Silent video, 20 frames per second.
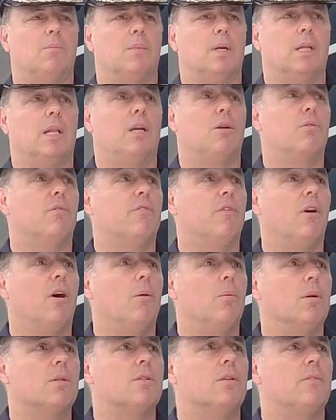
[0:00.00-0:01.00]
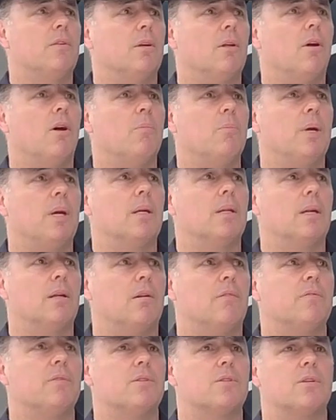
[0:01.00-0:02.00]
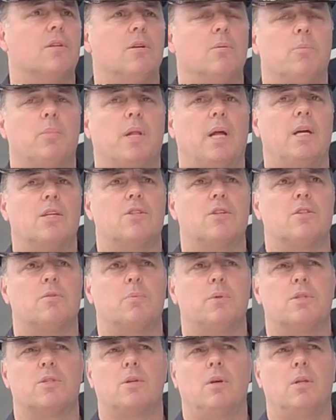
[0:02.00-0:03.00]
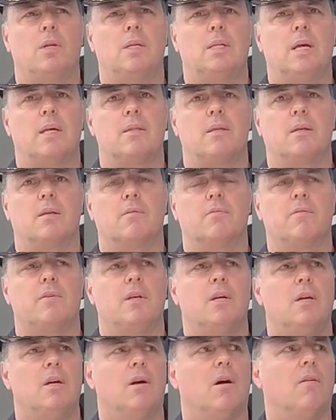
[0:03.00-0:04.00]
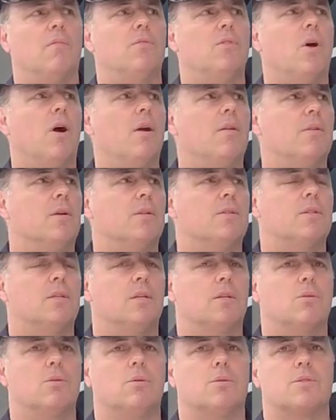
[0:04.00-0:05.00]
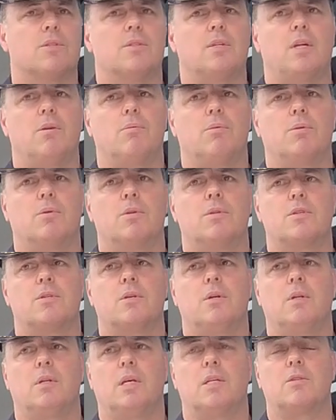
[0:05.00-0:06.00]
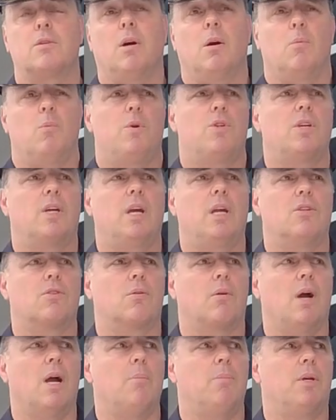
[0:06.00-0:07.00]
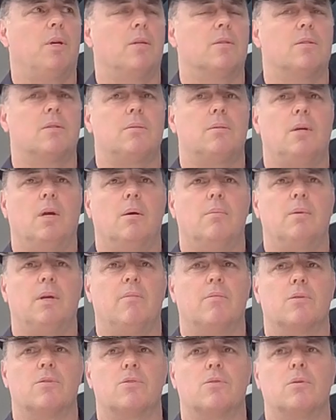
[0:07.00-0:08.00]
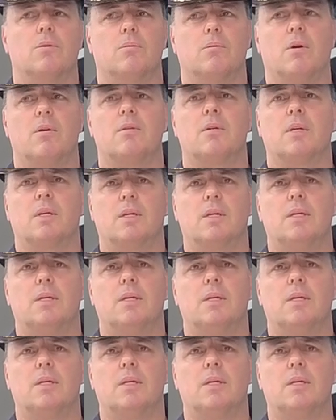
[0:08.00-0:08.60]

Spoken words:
illegal fireworks, if you like, being let off in certain places, but certainly nothing of note that causes any real concern last night, which again is great because, you know, everyone's doing the right thing.